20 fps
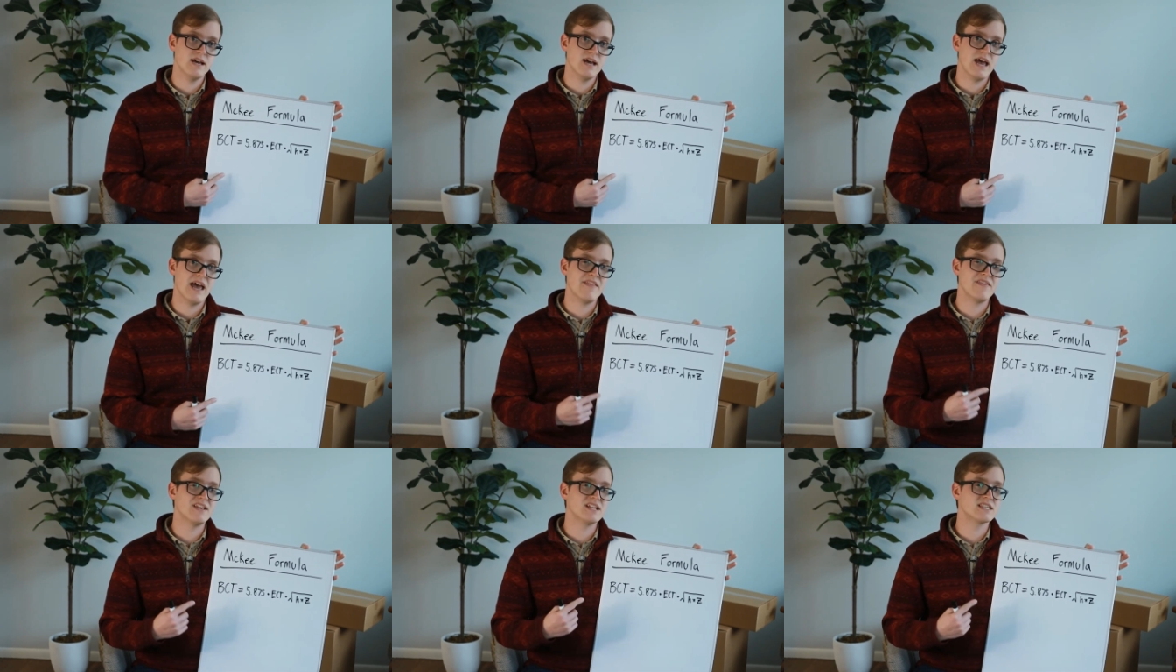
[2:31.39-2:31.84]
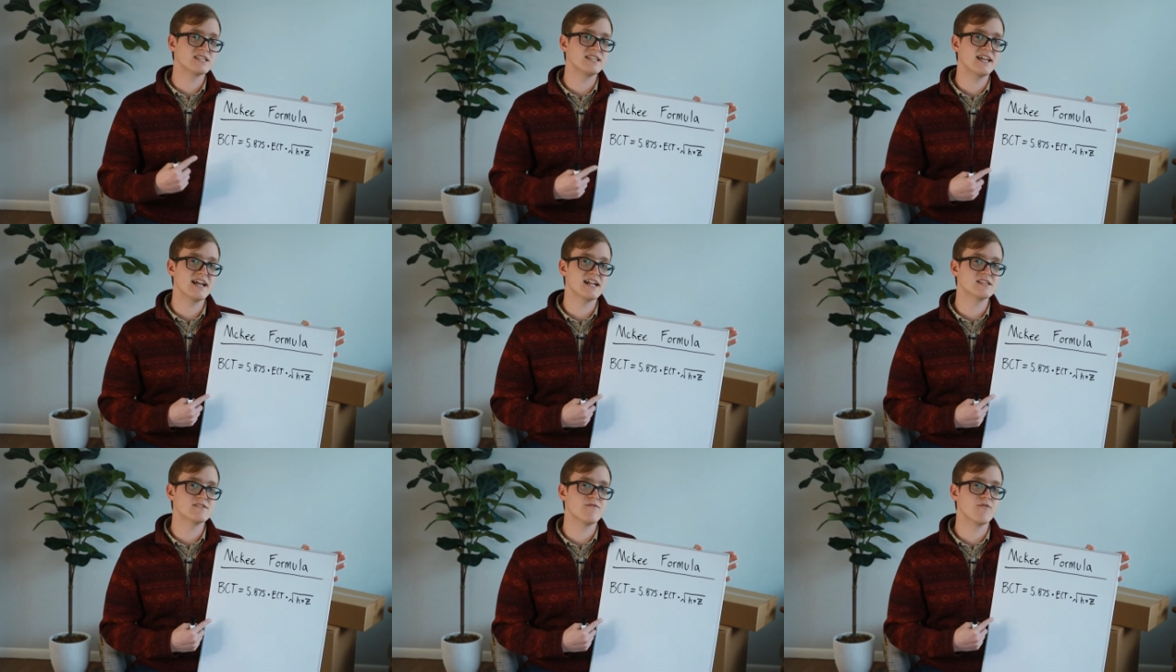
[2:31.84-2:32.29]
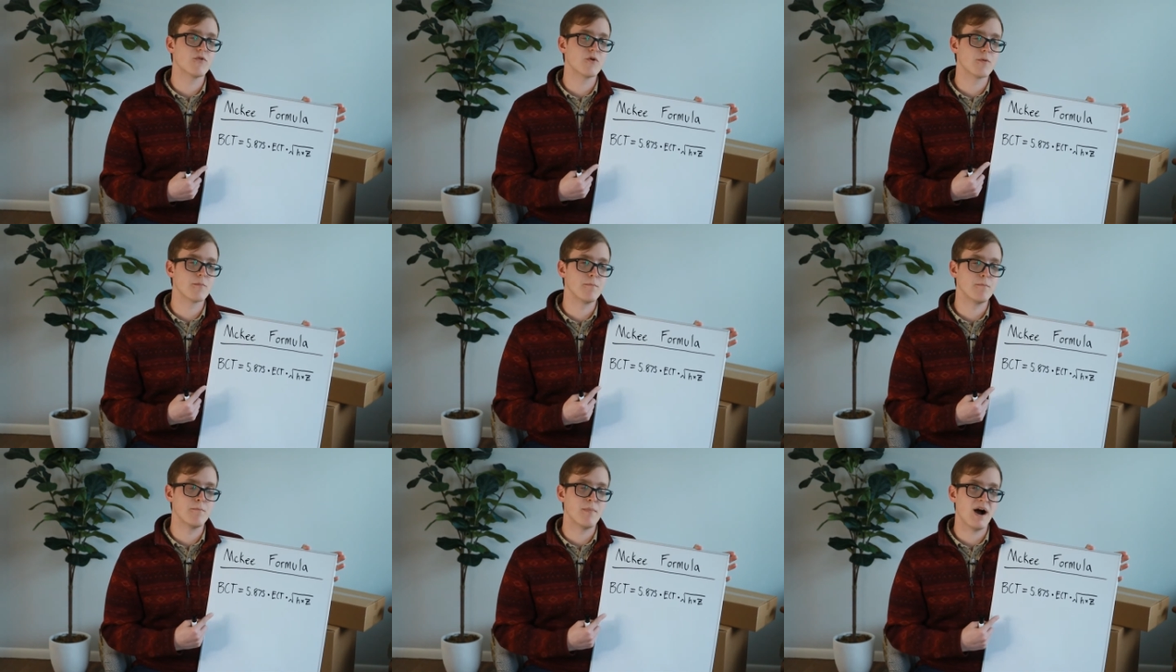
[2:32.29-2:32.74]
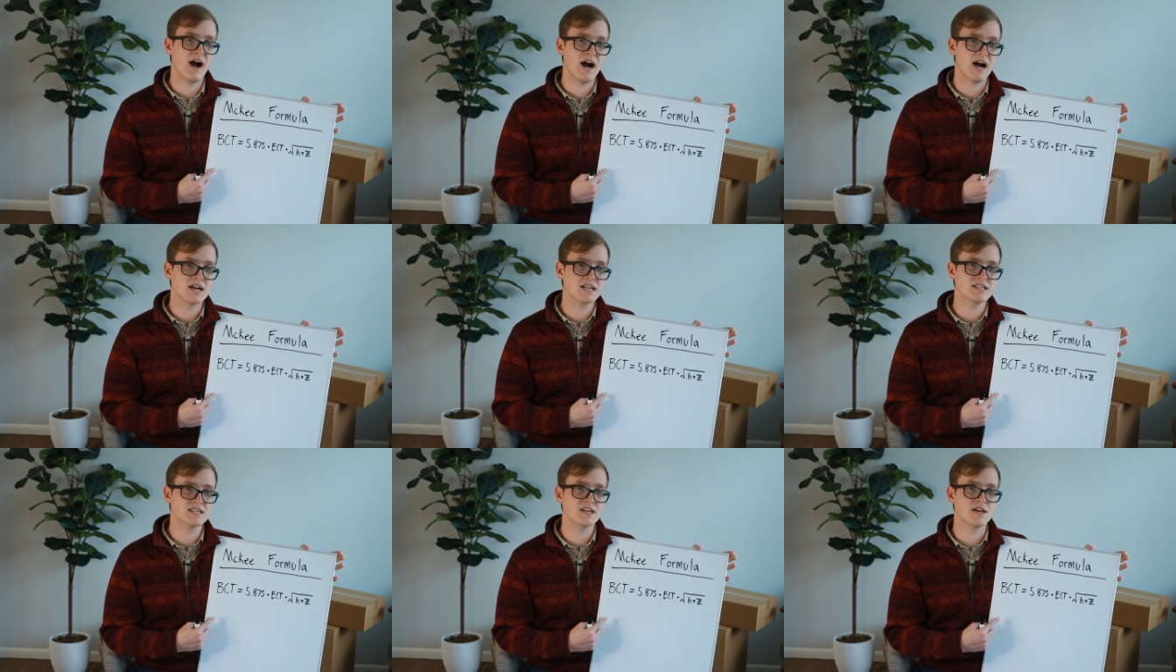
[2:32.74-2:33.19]
and this stands for
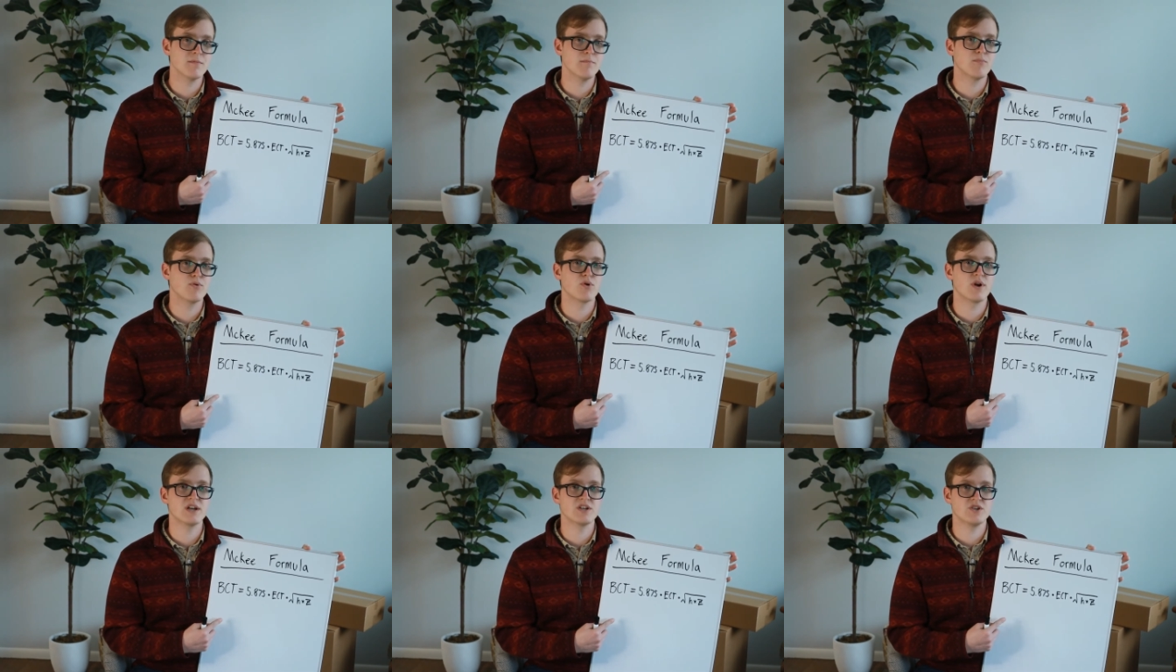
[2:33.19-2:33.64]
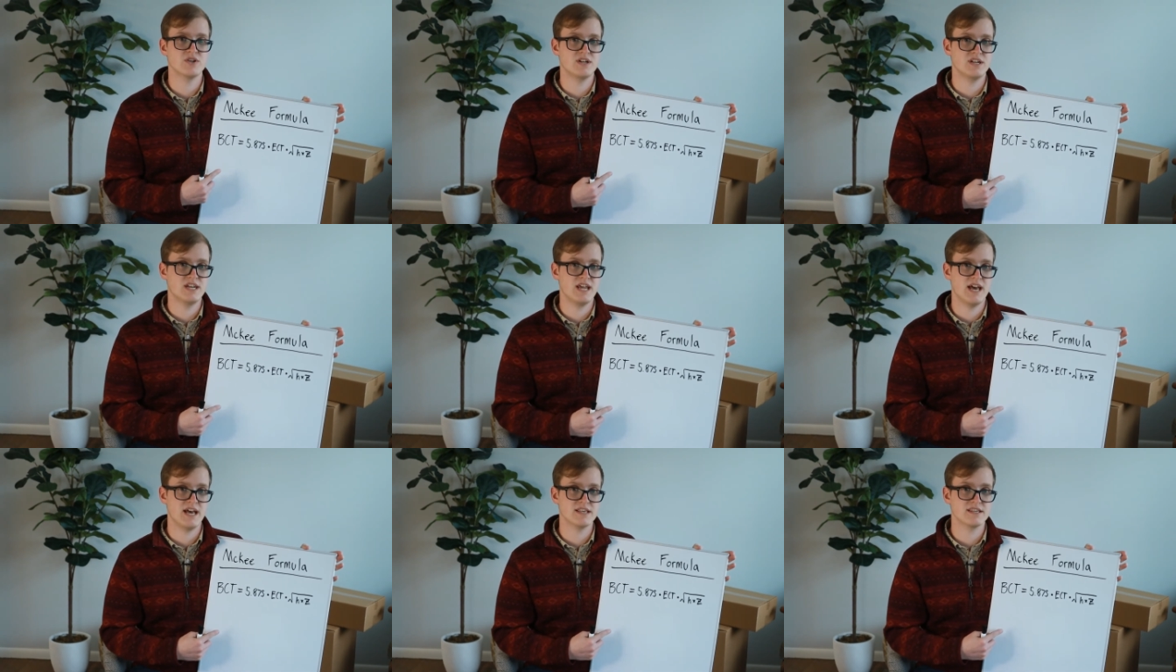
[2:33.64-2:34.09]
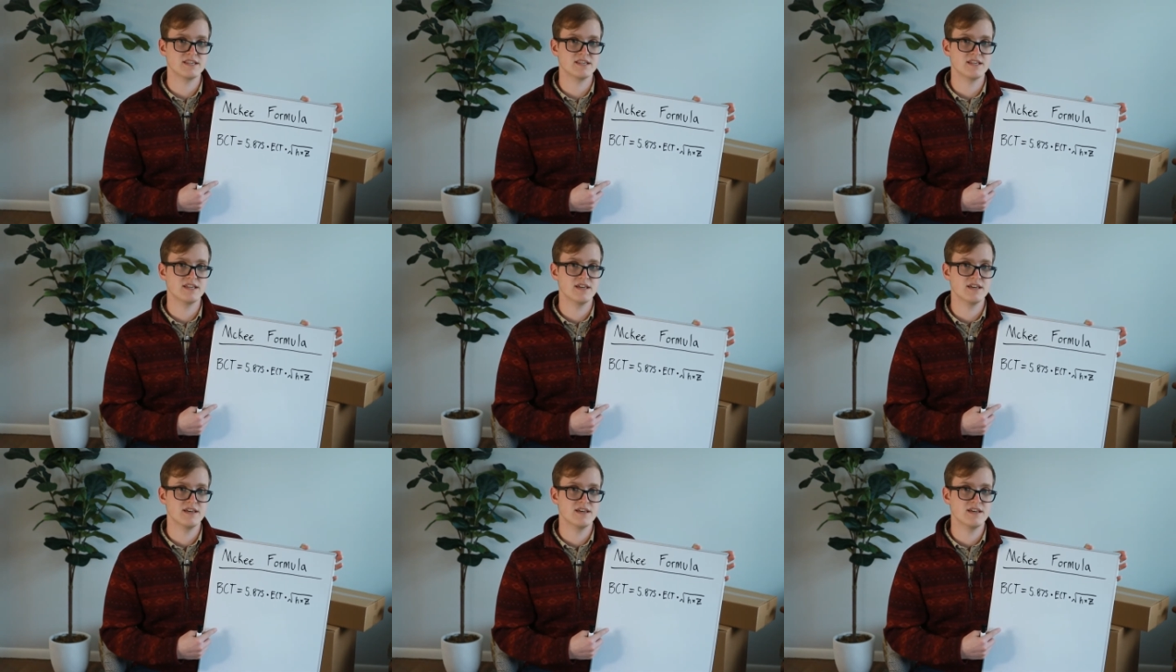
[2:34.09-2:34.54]
box compression test.